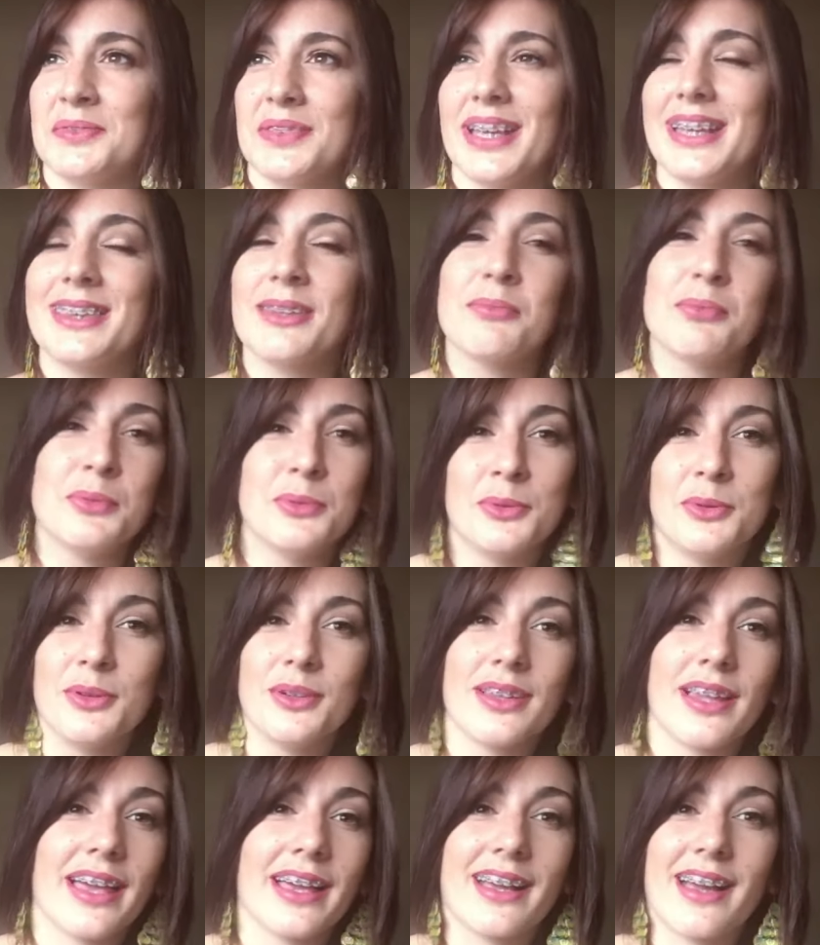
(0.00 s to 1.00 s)
in the
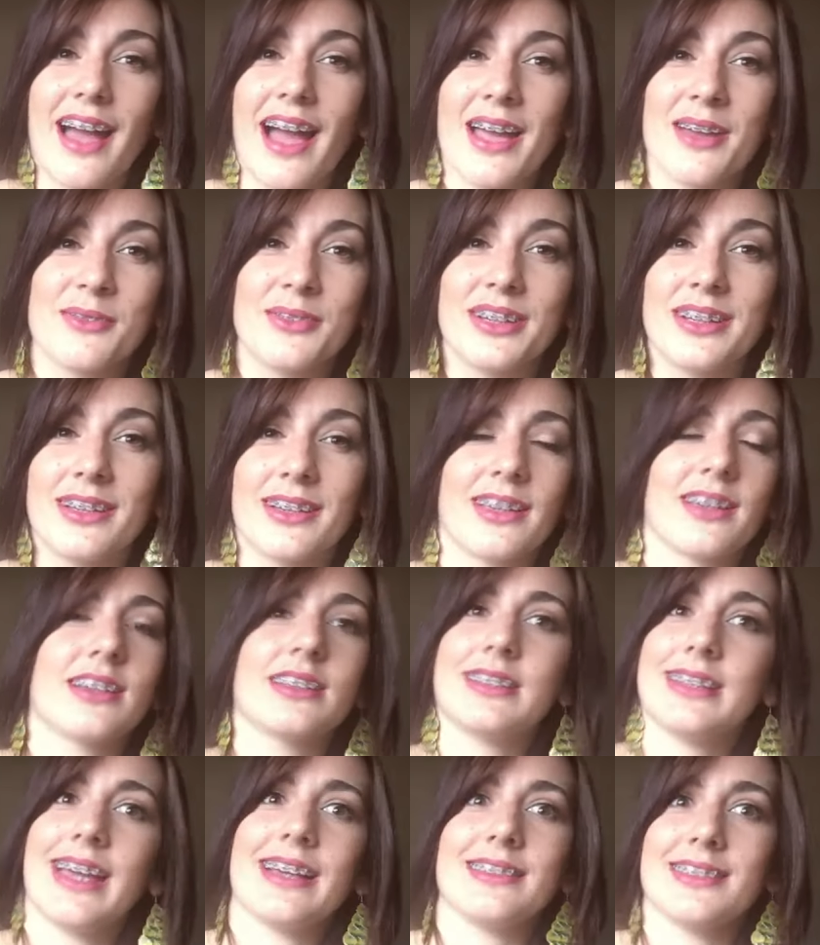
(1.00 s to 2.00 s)
pool, like, I would,
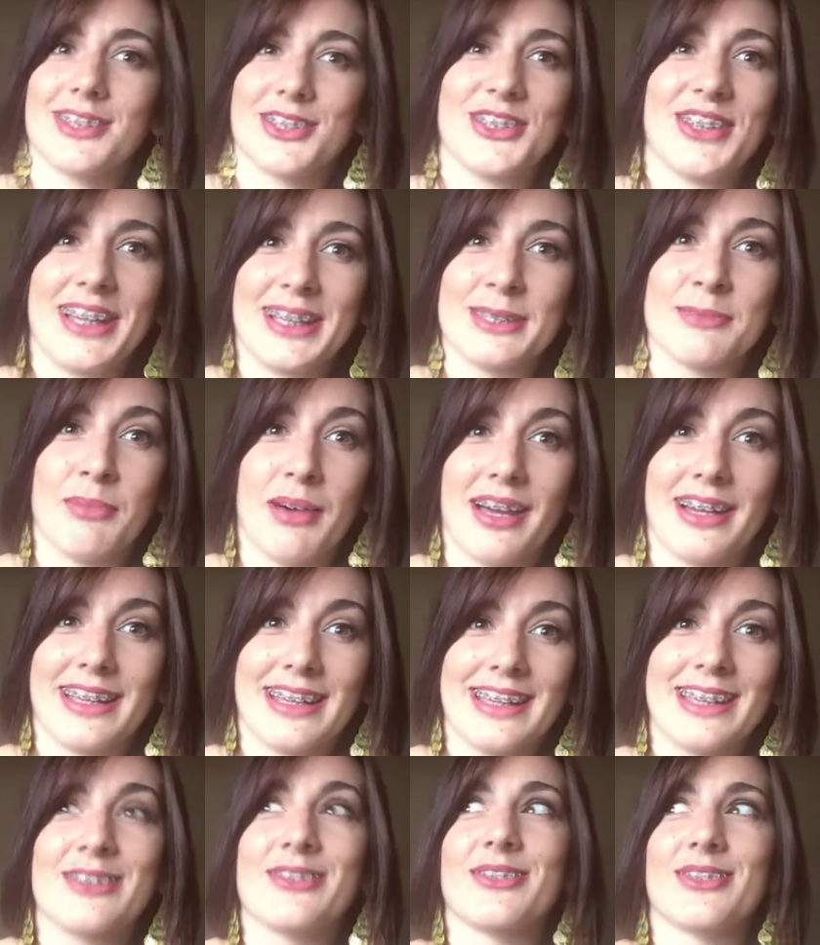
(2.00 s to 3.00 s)
because he had such a nice body,
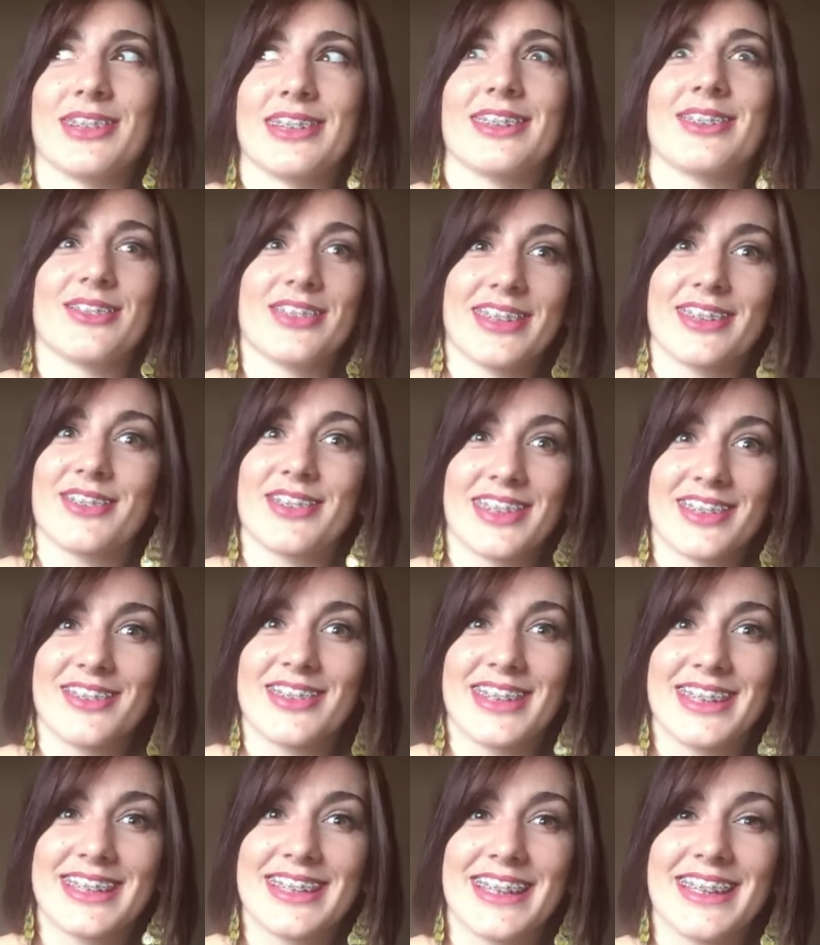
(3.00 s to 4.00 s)
he really, really, really,
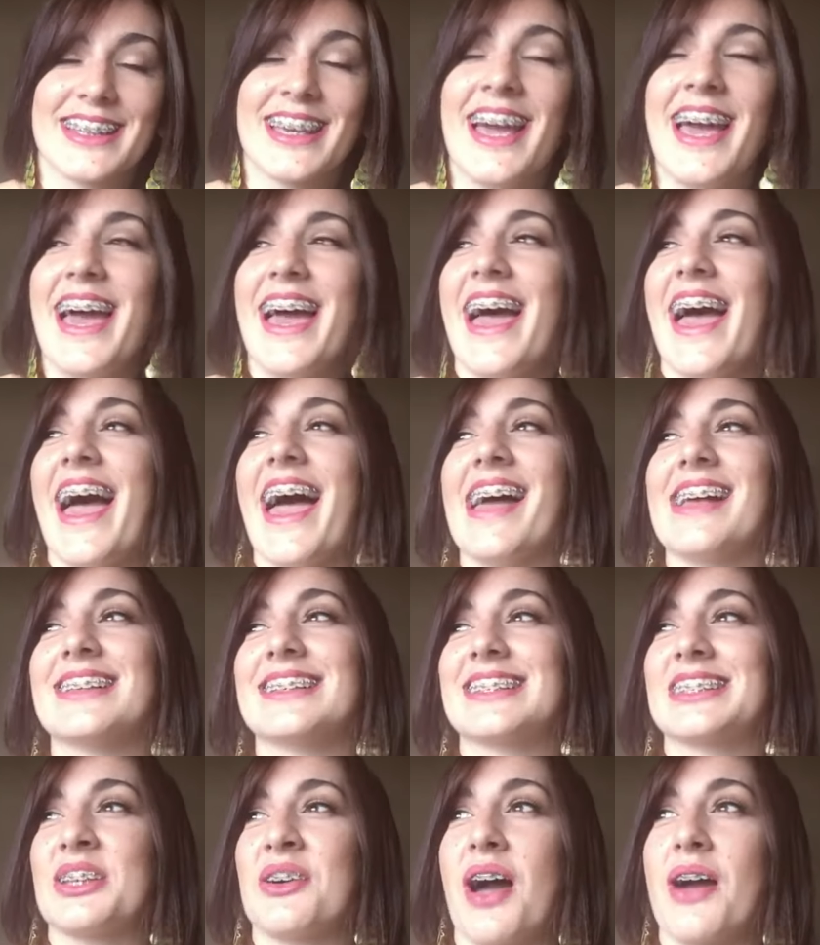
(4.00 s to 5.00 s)
really did, and
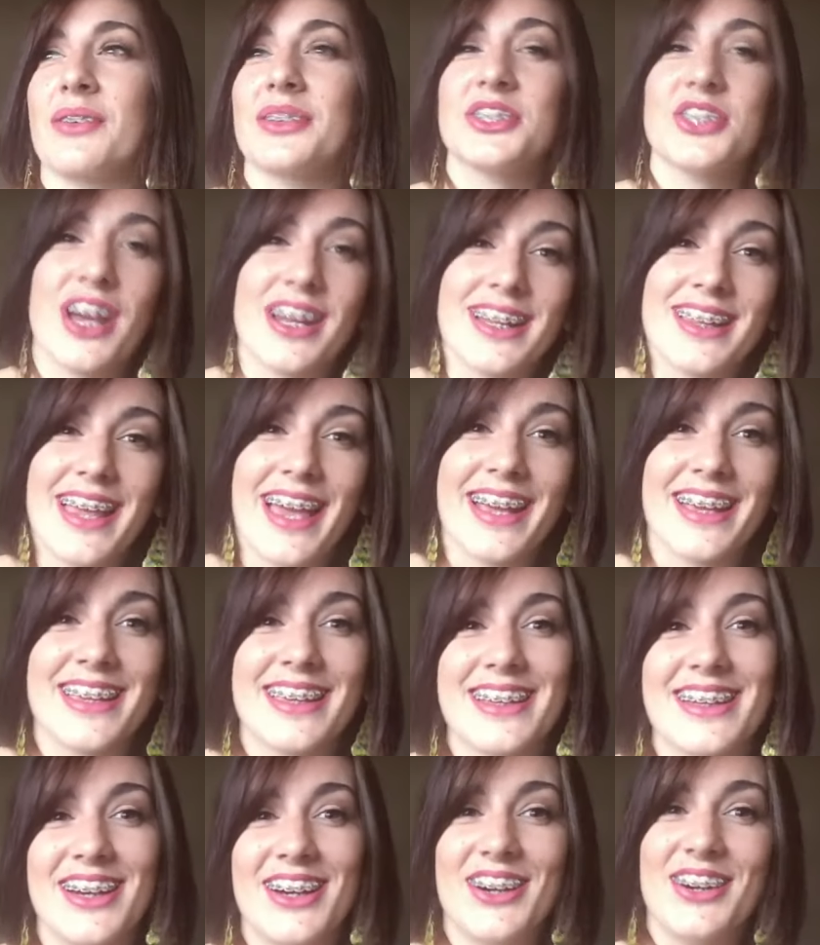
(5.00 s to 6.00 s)
so I would try to, like,
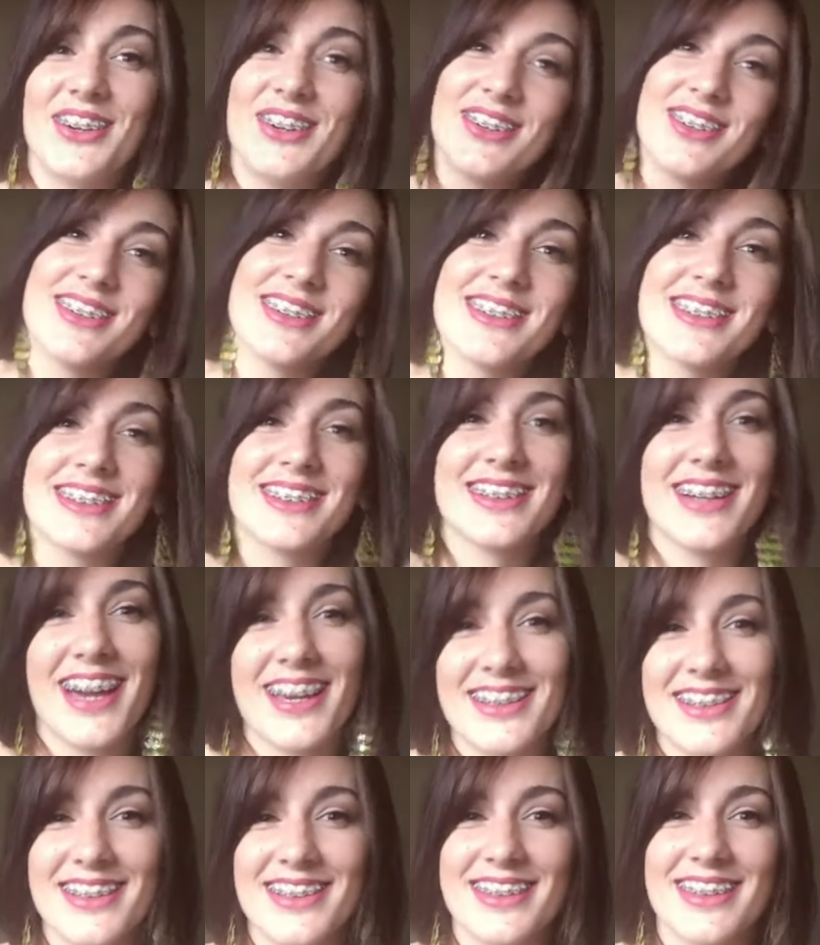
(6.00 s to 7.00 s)
you know,
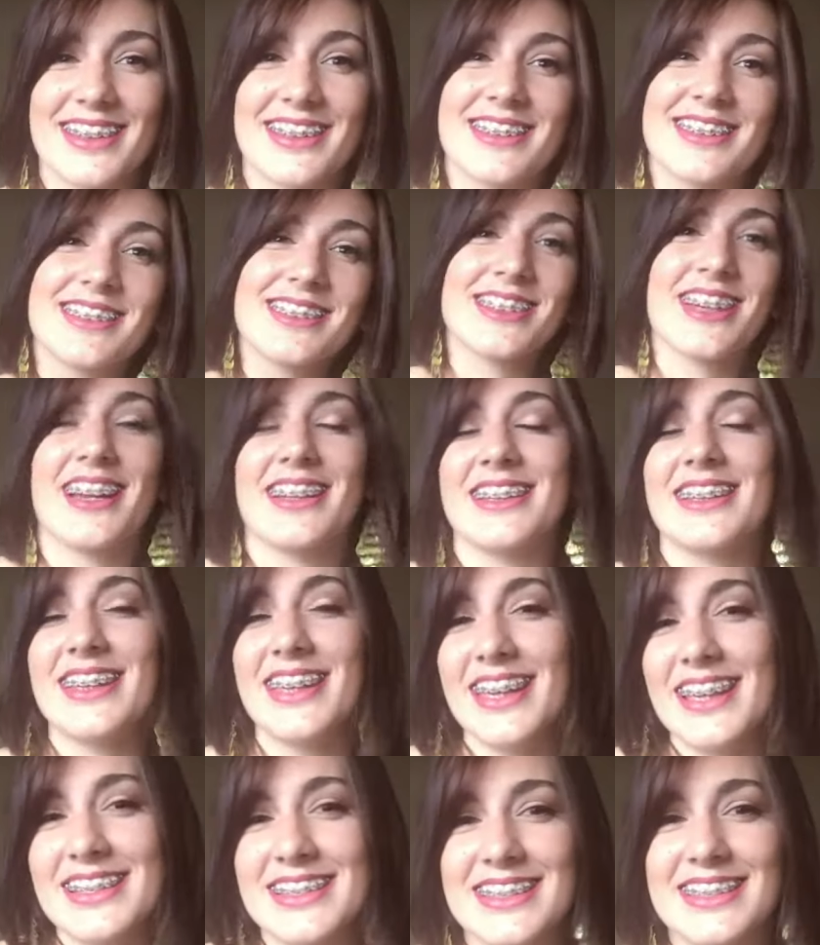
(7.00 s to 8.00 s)
cuddle and try to
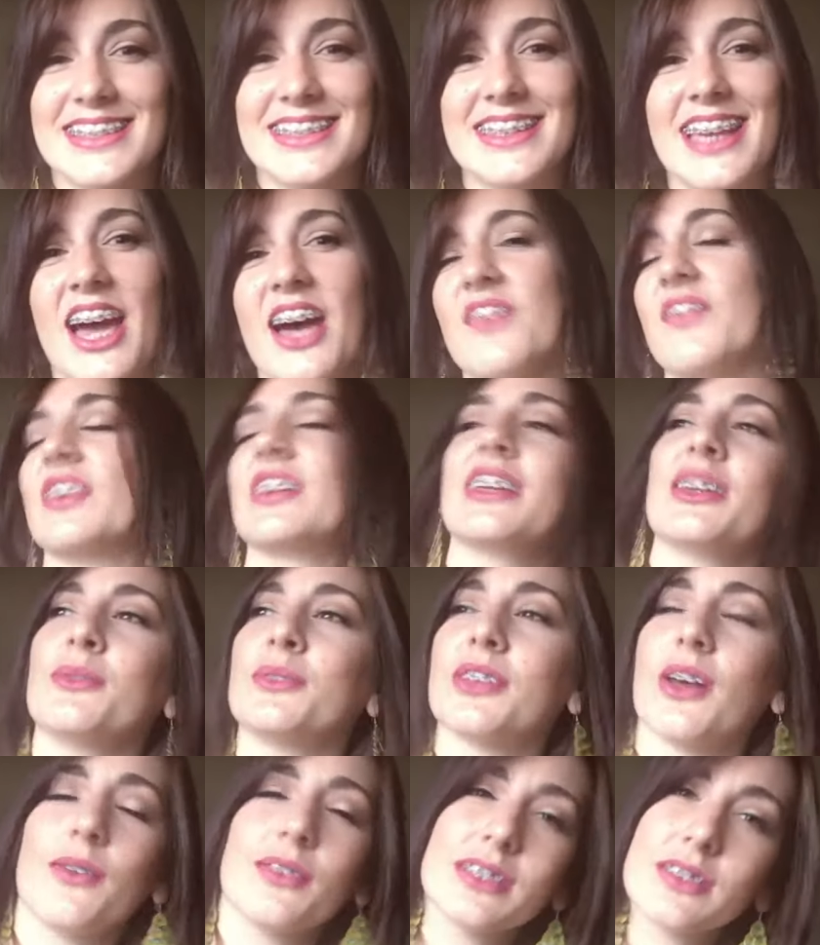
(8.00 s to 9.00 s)
kiss and stuff, and he
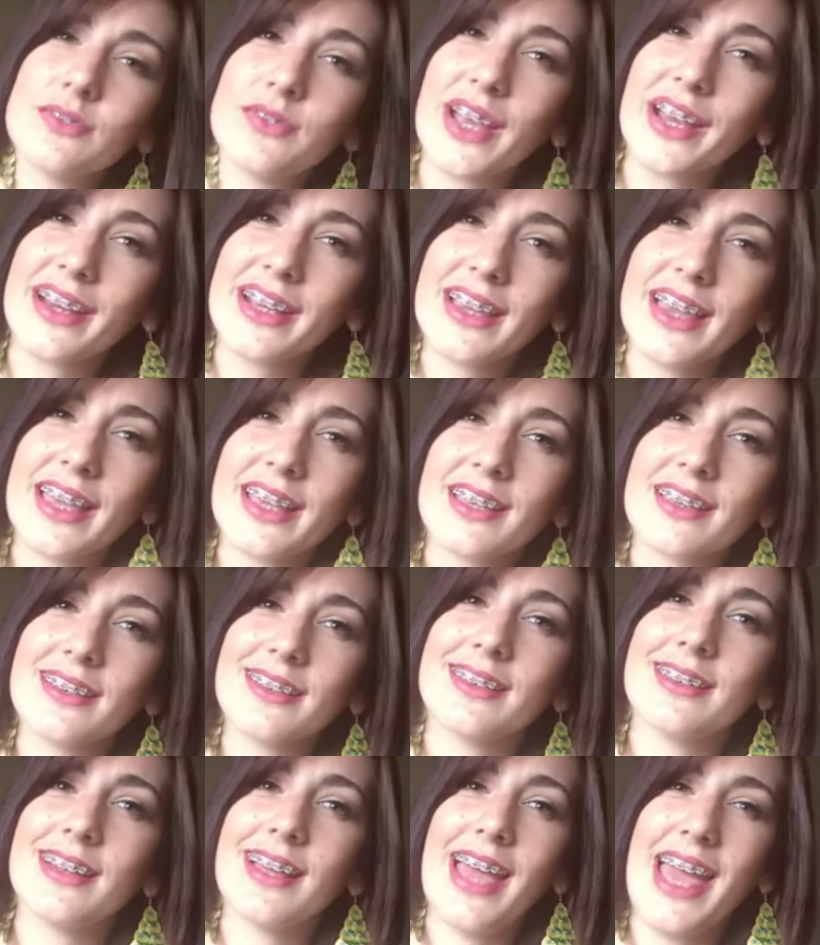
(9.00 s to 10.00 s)
was always very, like,
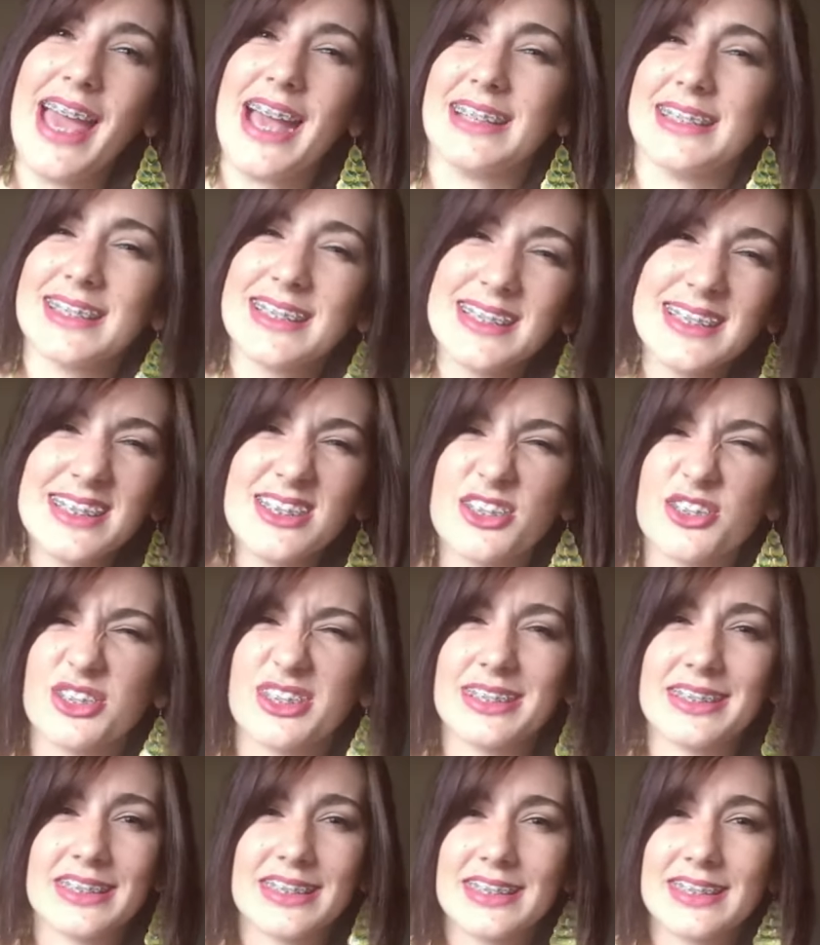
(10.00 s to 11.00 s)
hesitant or
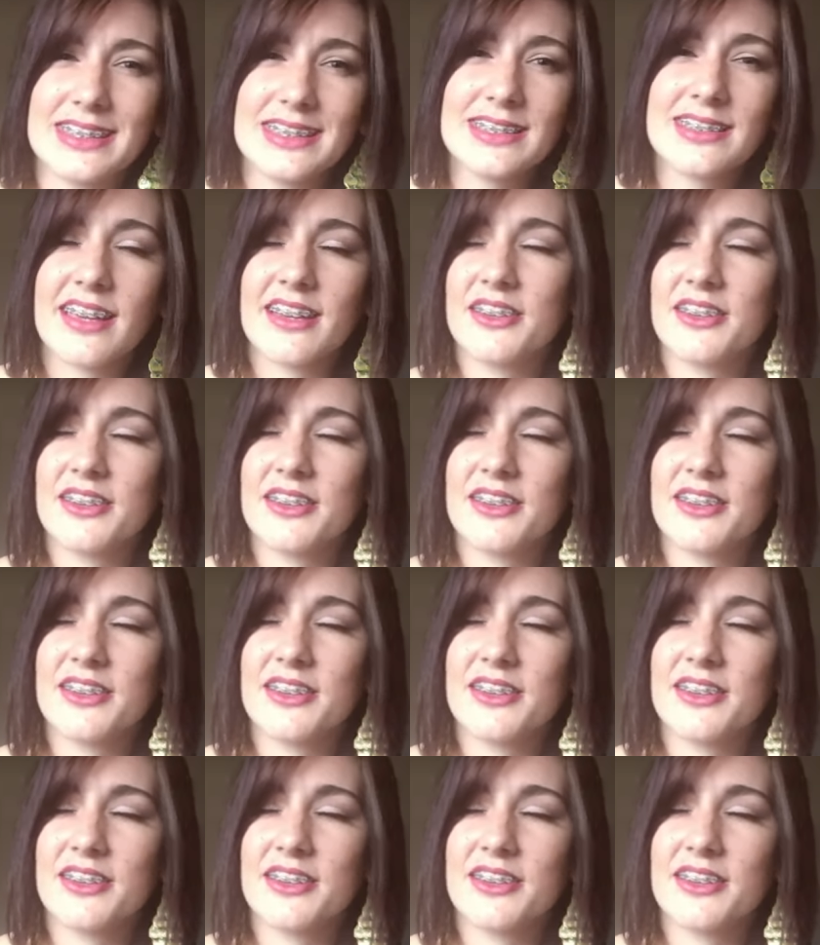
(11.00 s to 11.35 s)
resistant.